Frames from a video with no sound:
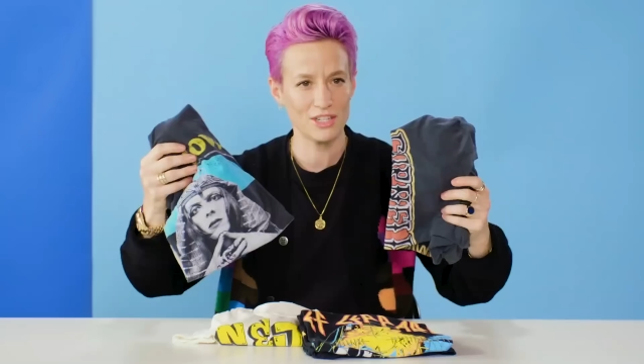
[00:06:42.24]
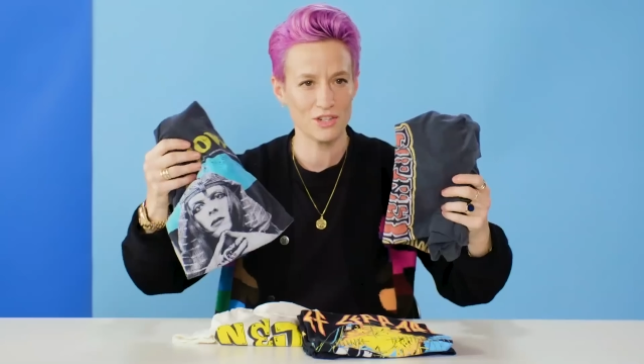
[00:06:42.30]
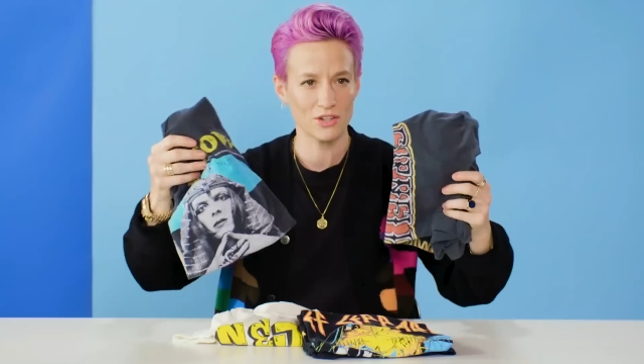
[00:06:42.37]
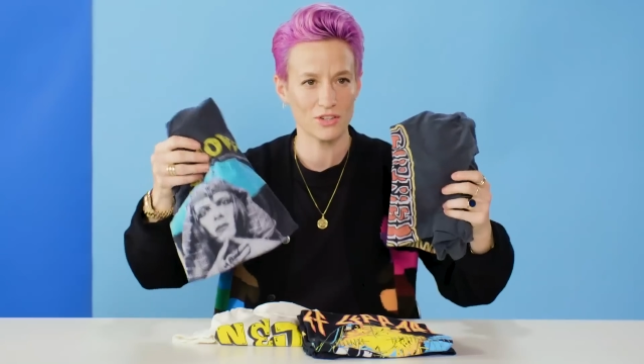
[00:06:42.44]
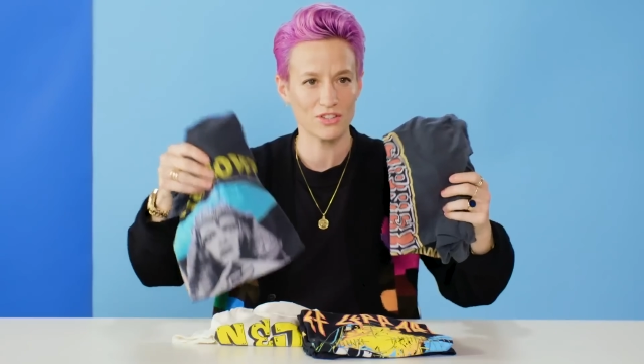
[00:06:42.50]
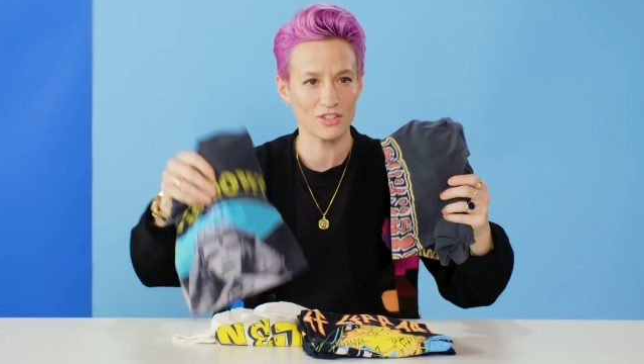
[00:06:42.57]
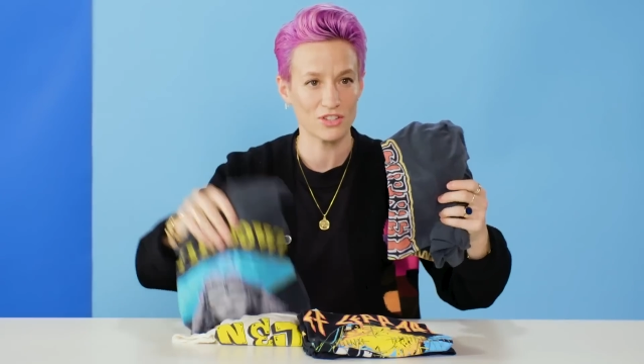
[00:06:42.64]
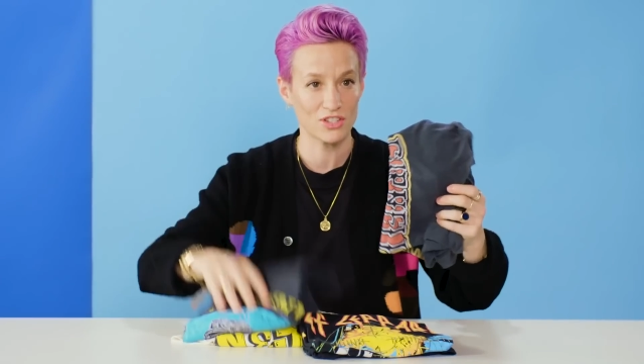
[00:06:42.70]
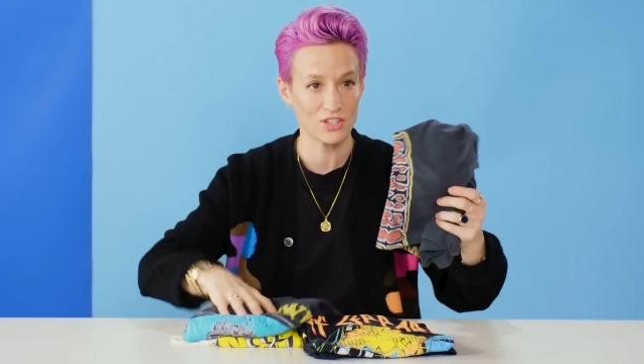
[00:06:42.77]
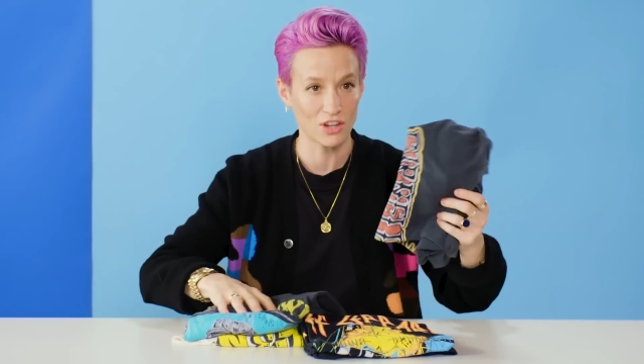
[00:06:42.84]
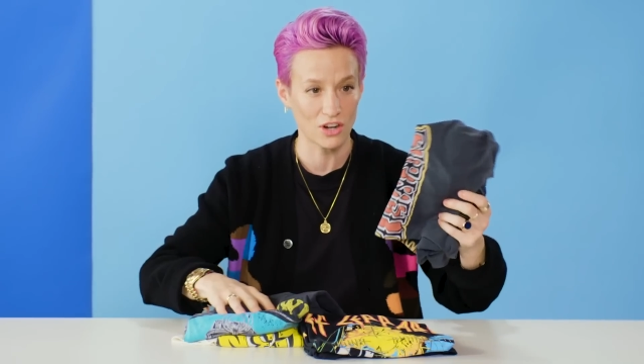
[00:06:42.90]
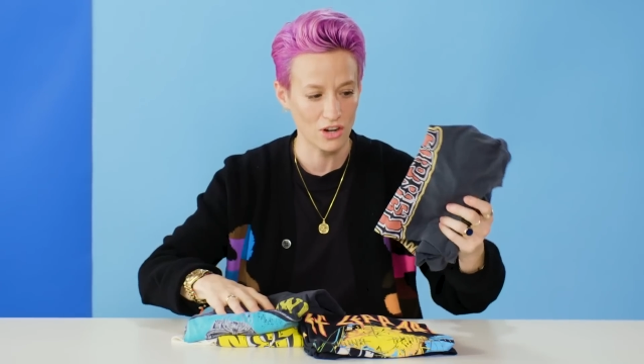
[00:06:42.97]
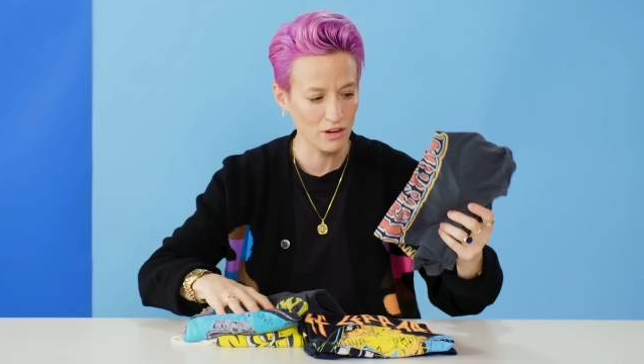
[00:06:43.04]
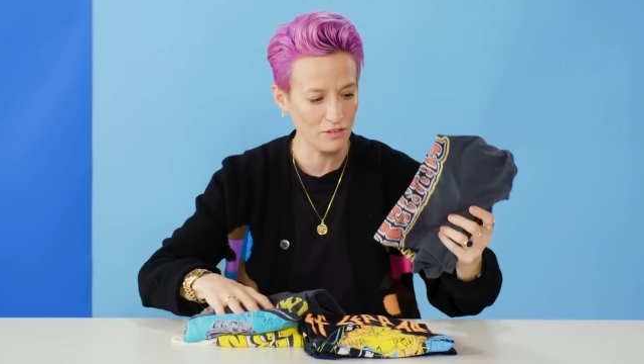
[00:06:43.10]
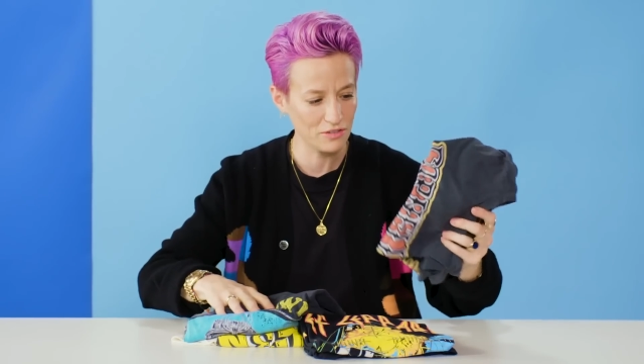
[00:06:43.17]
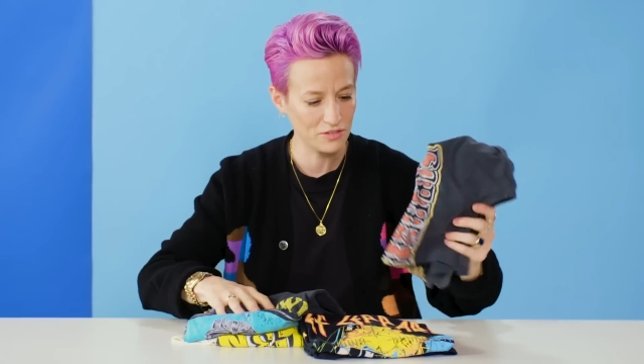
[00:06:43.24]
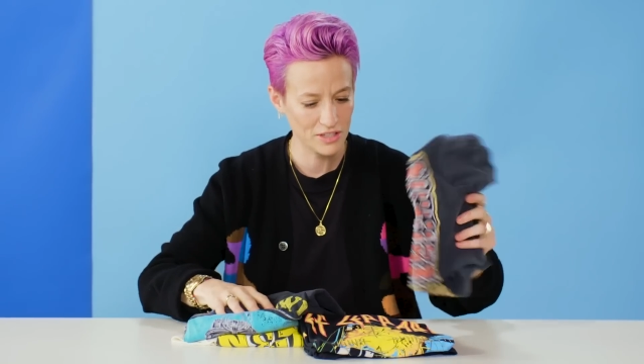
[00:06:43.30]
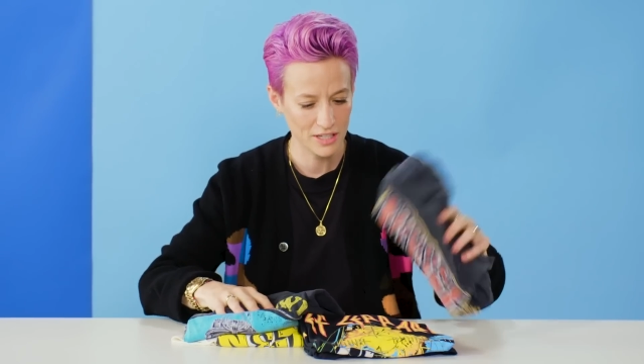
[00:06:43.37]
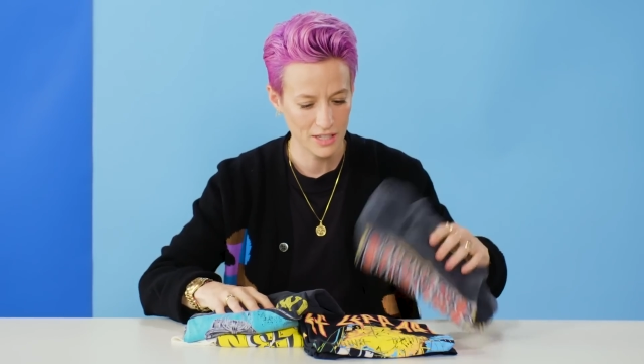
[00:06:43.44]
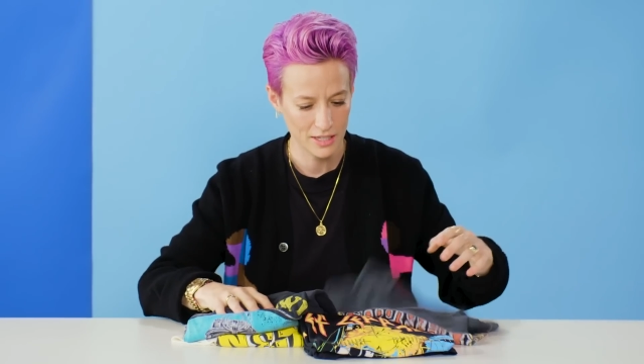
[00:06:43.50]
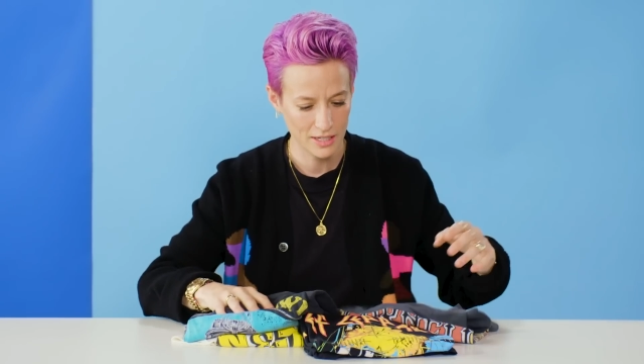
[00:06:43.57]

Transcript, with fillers: t-shirt, they're soft.